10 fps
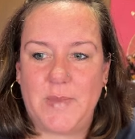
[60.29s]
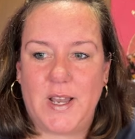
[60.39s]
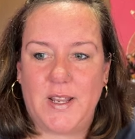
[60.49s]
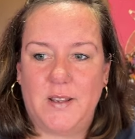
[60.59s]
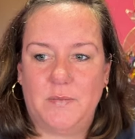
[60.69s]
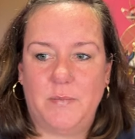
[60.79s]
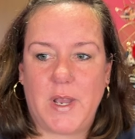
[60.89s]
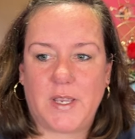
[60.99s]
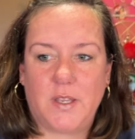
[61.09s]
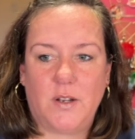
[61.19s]
my
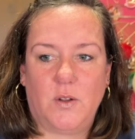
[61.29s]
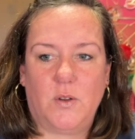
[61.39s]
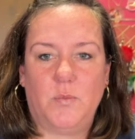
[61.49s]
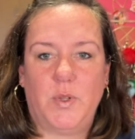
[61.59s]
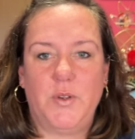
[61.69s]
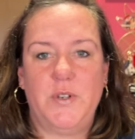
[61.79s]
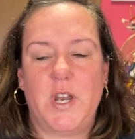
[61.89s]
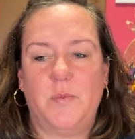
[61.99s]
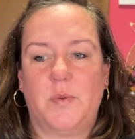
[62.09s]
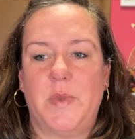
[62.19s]
my good old blue
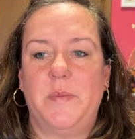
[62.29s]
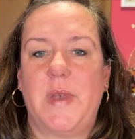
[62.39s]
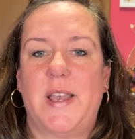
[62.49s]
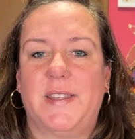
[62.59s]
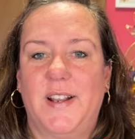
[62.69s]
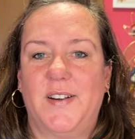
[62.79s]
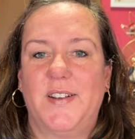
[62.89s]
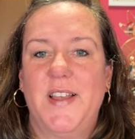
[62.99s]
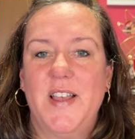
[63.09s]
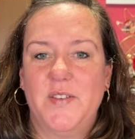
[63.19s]
Doberman back there.
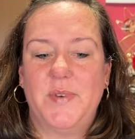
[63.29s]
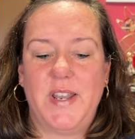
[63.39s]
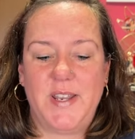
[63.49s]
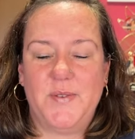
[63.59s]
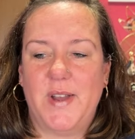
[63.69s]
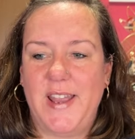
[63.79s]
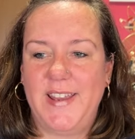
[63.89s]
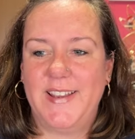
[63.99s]
But anyway,